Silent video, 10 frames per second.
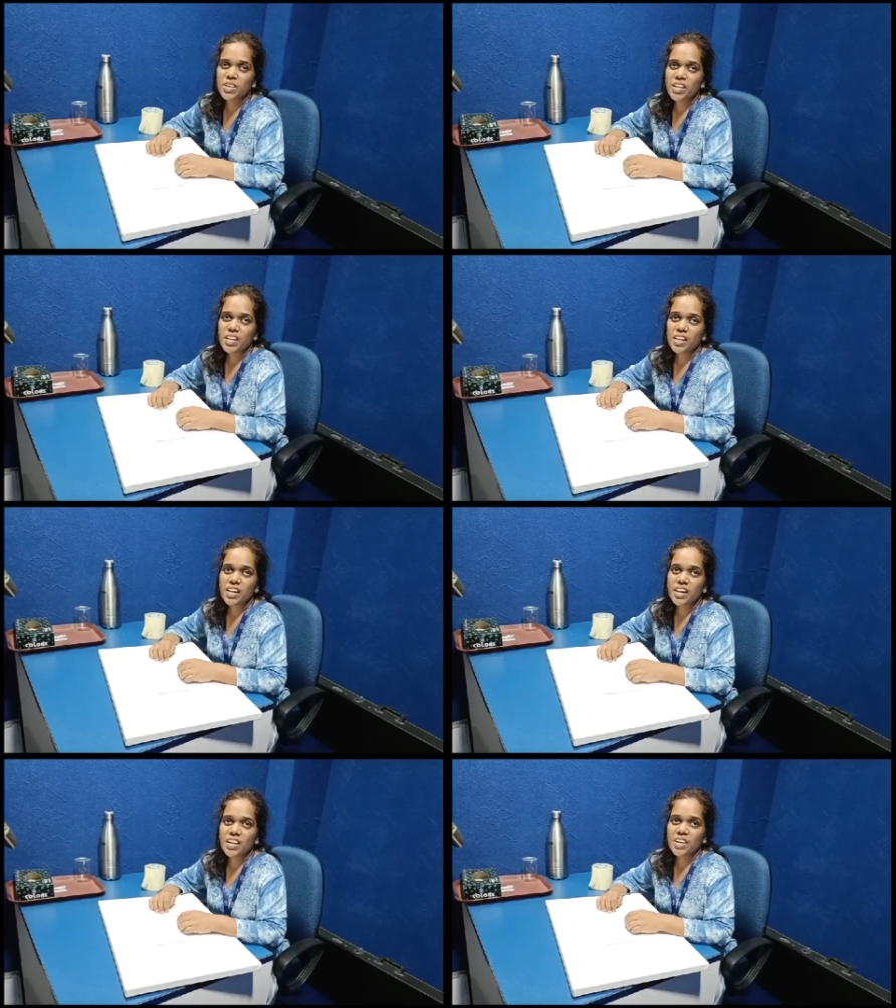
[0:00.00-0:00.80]
Yeah,
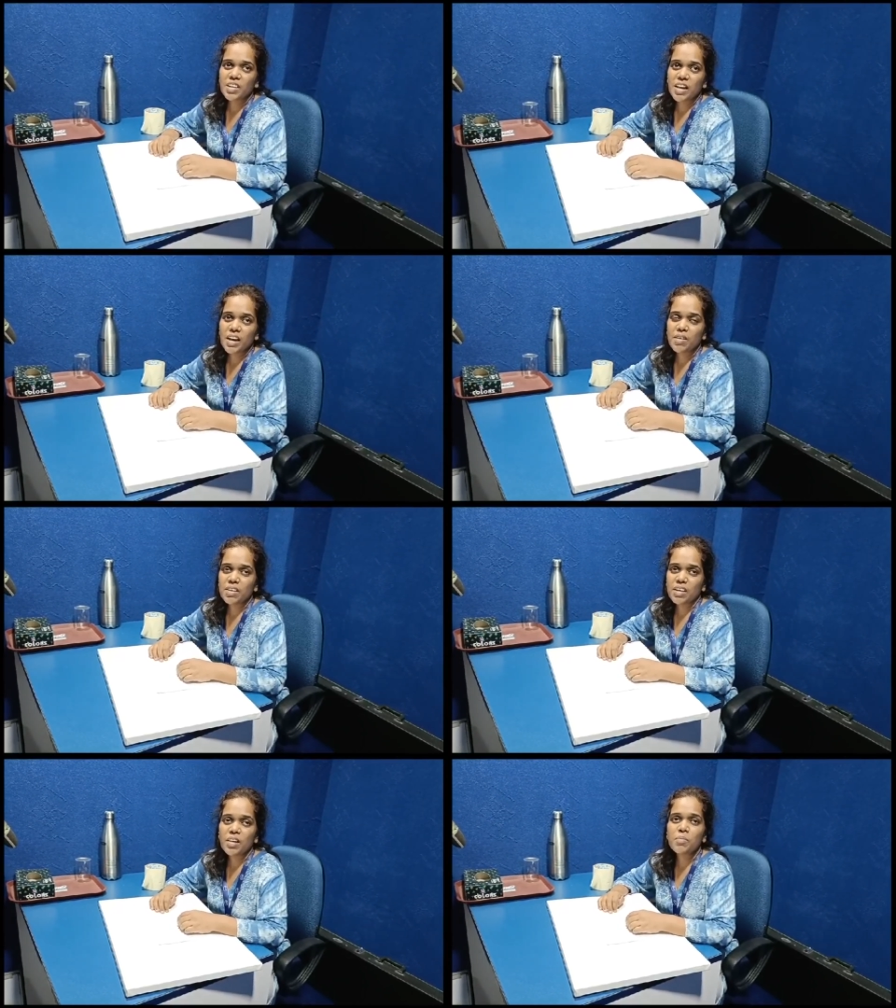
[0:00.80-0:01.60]

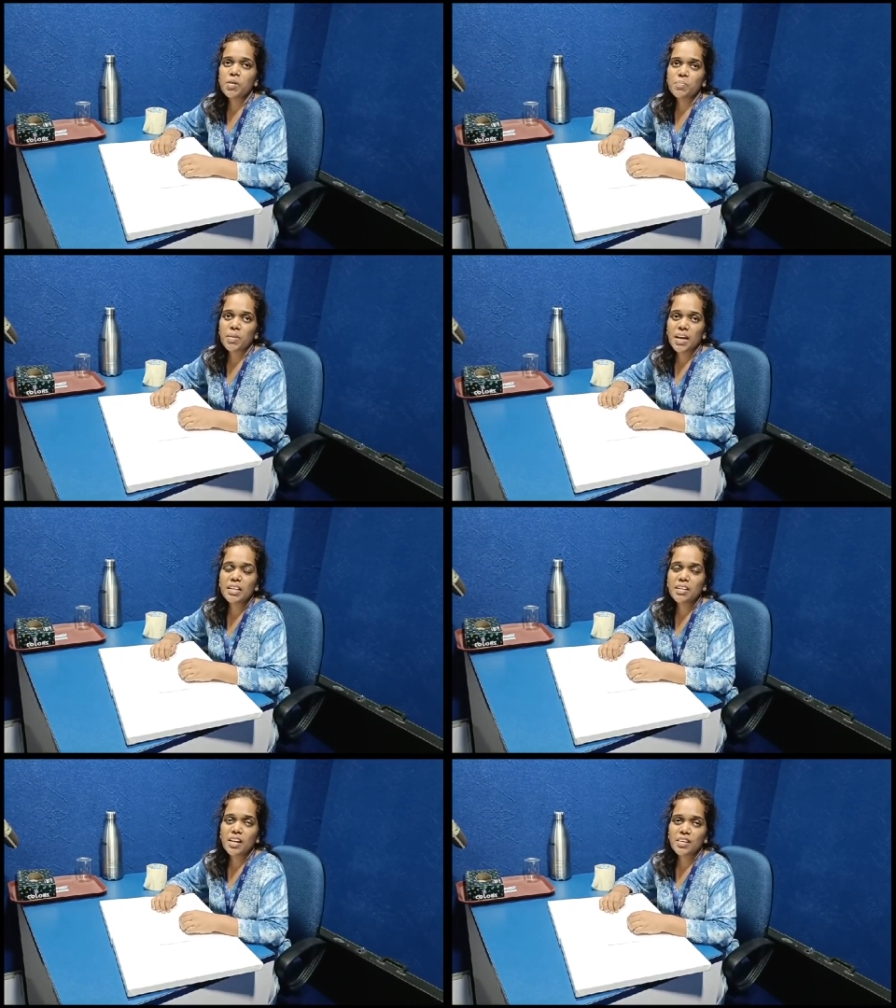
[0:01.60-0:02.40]
I am a
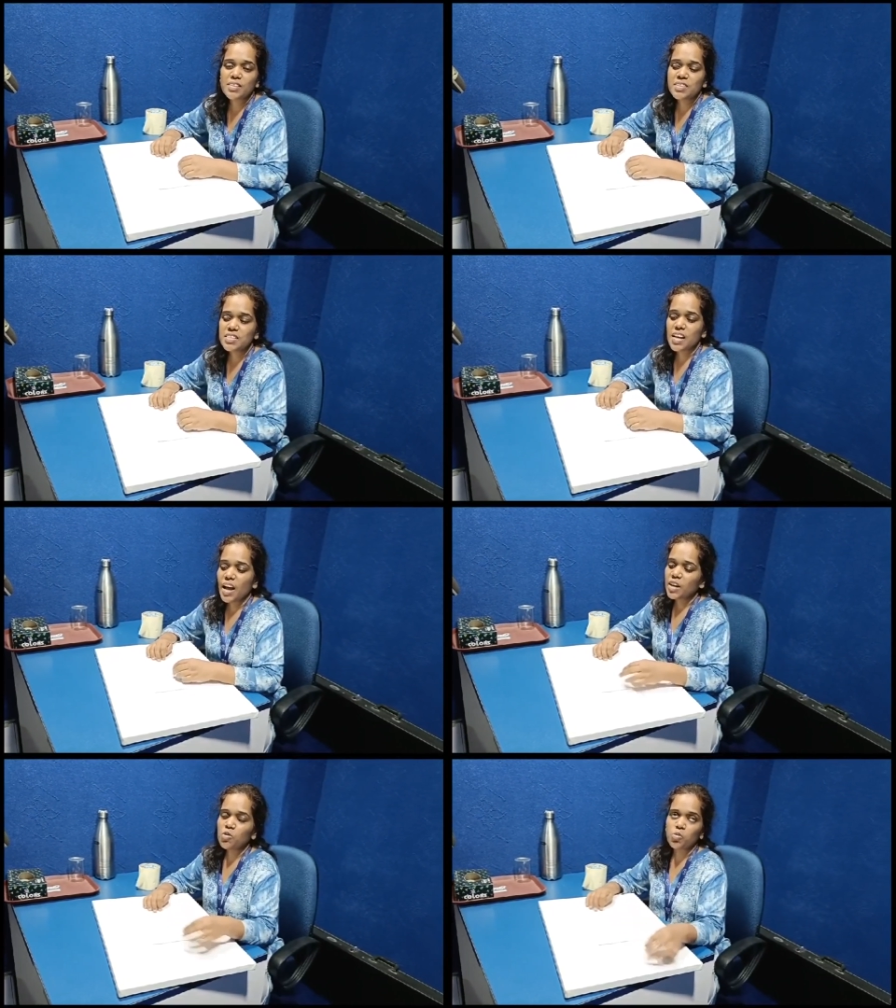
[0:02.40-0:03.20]
blind artist.
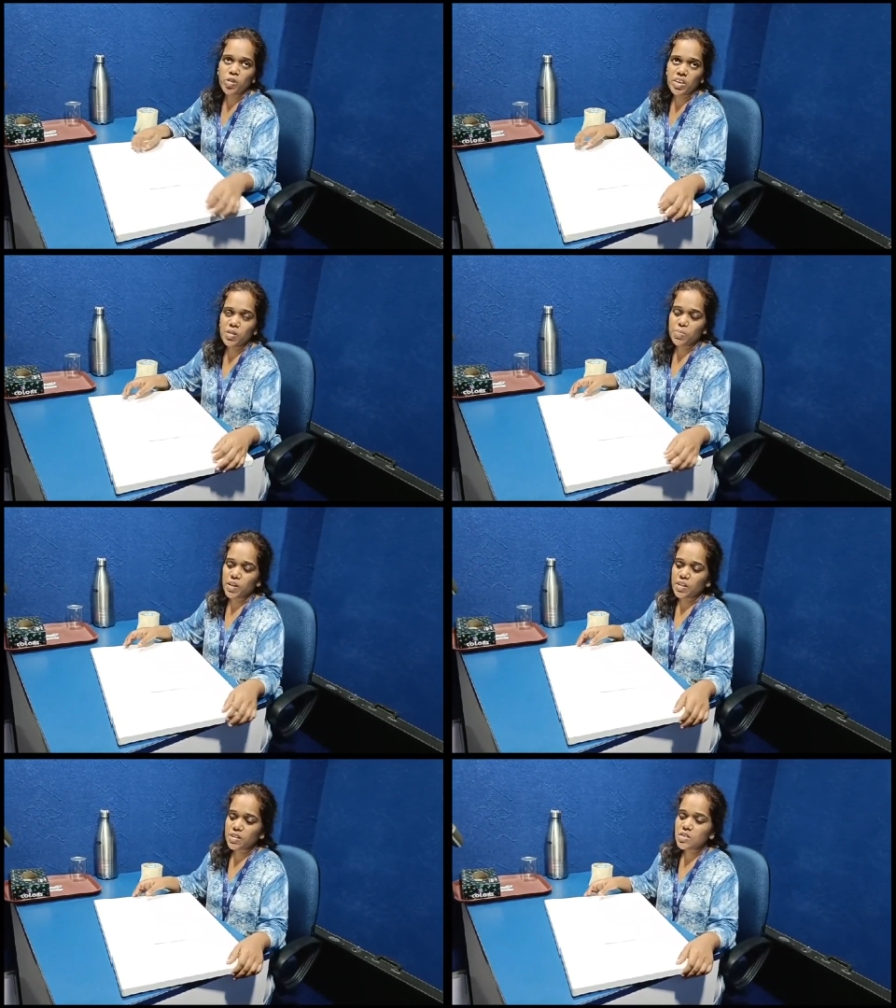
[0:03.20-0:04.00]
I do 3D
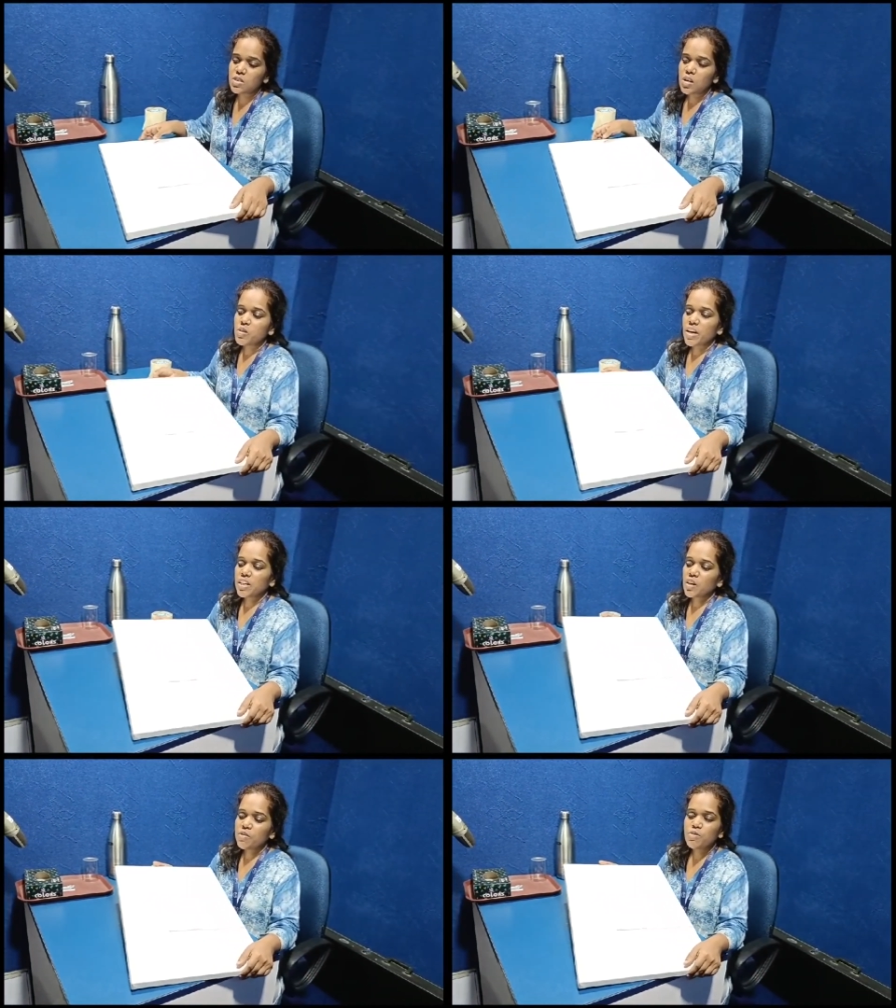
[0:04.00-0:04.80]
paintings. So right
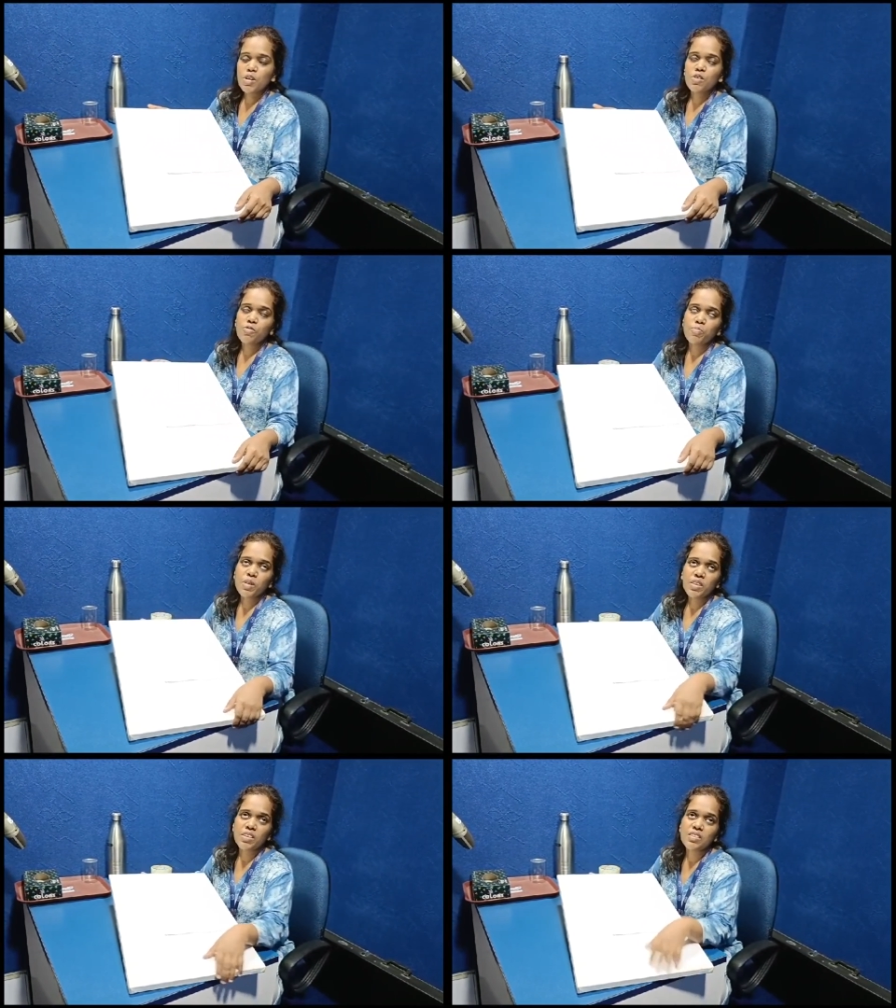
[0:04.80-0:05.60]
now in front of
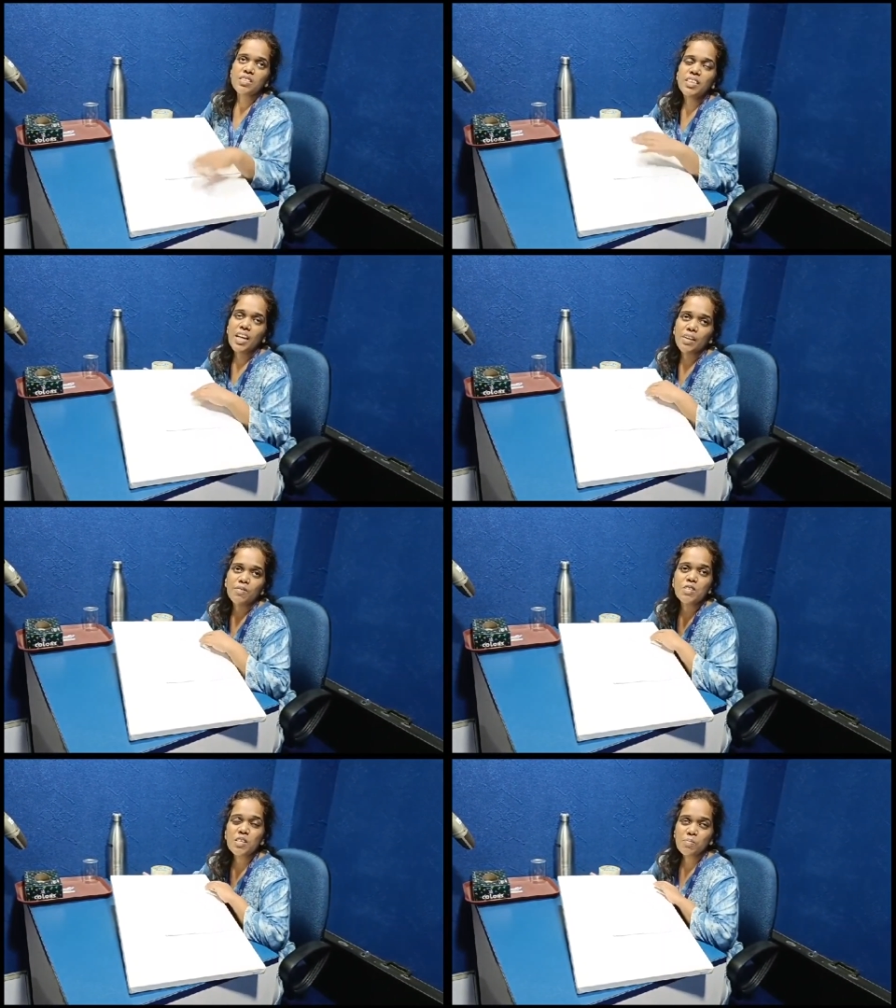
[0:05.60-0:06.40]
me there's a
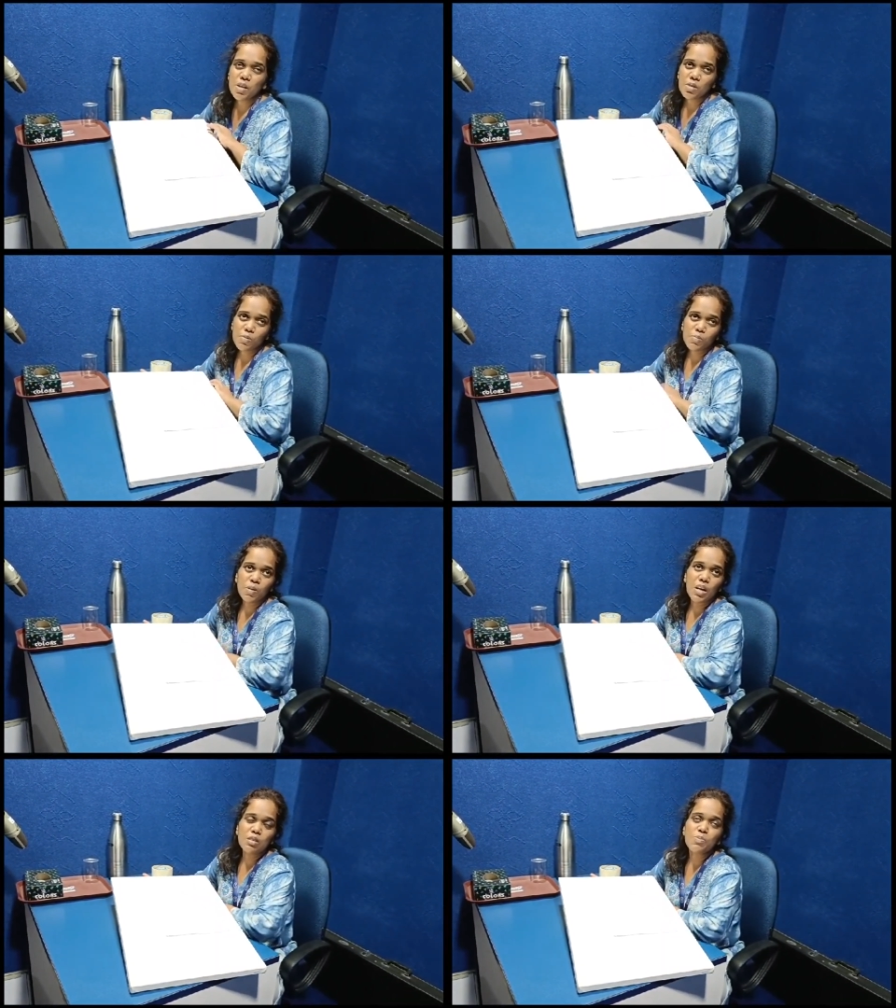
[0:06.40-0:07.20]
canvas and many
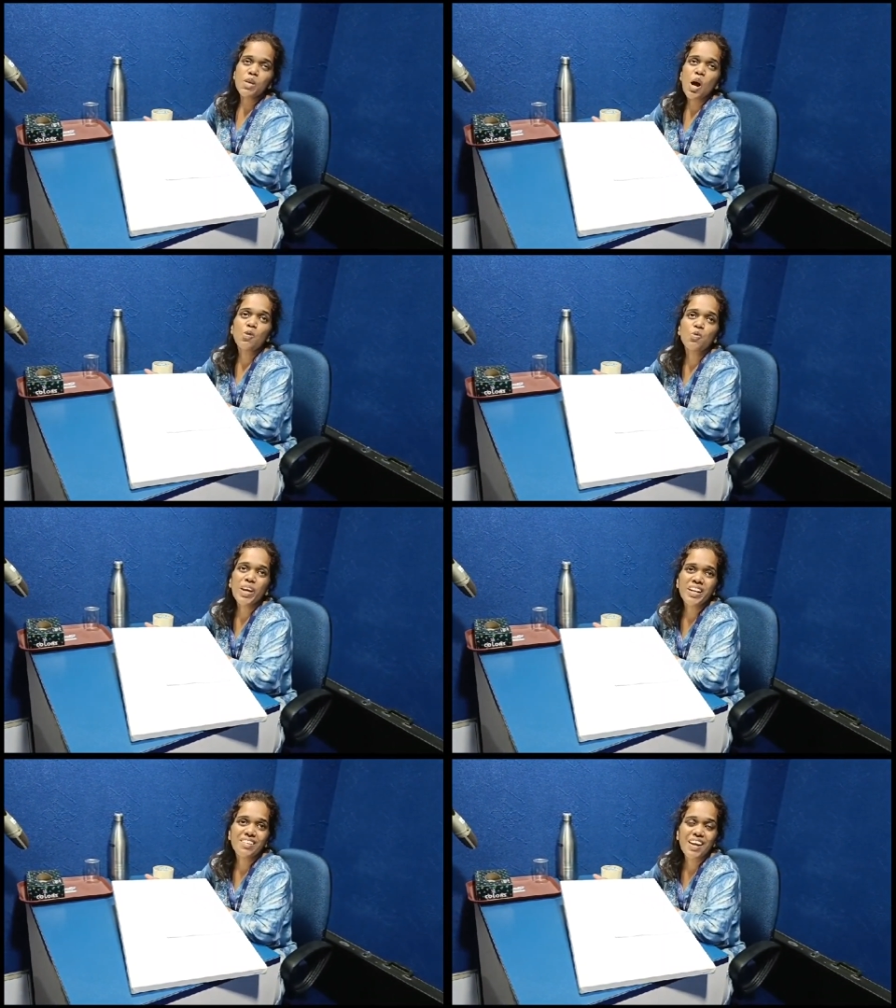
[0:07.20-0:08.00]
people ask me how do I
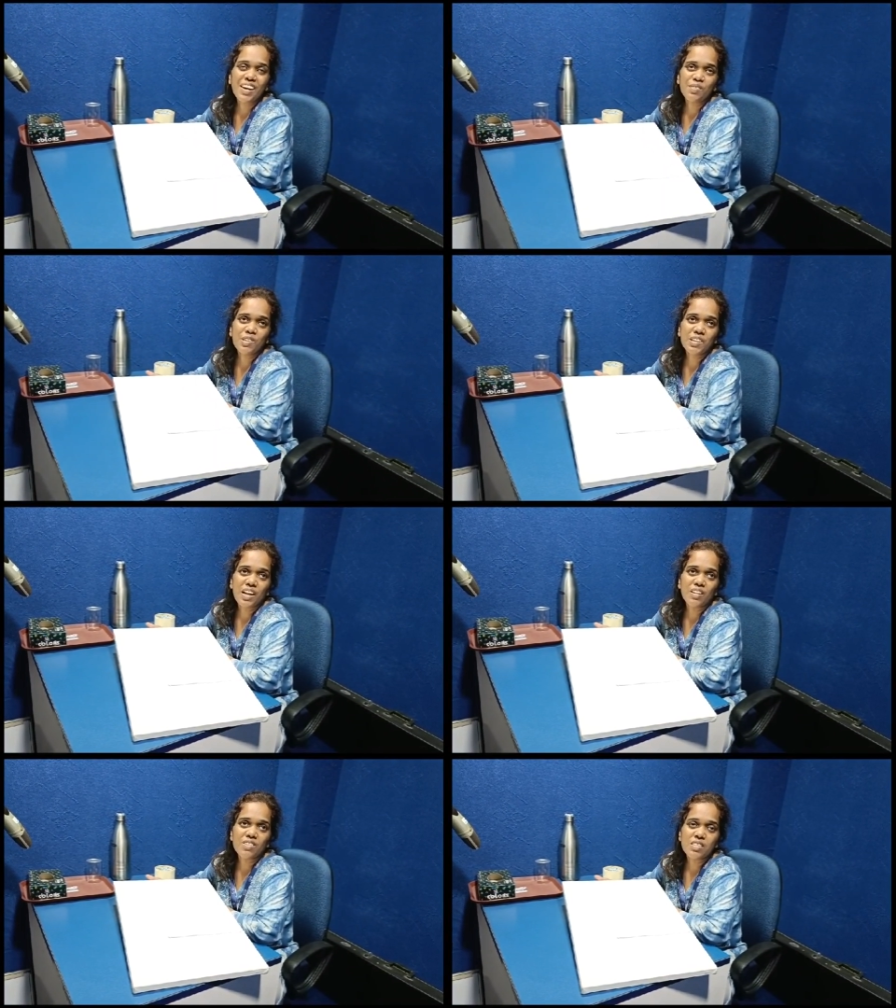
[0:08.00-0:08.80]
interact with
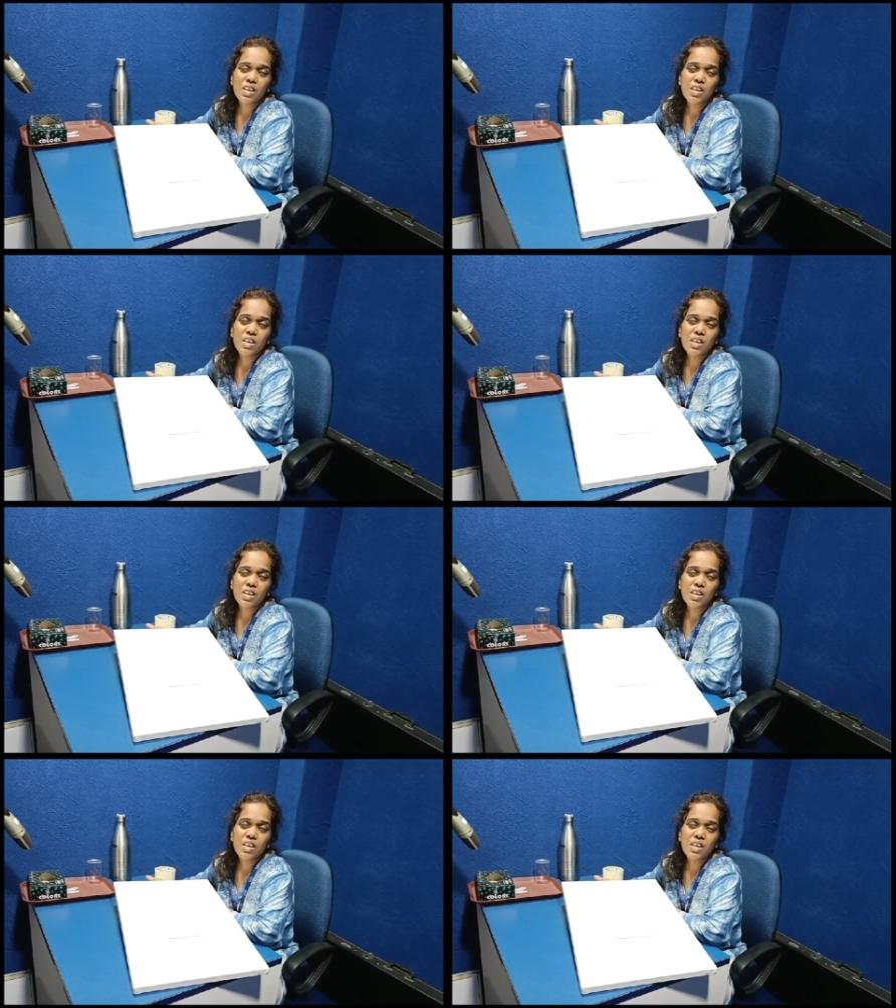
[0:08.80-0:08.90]
colors.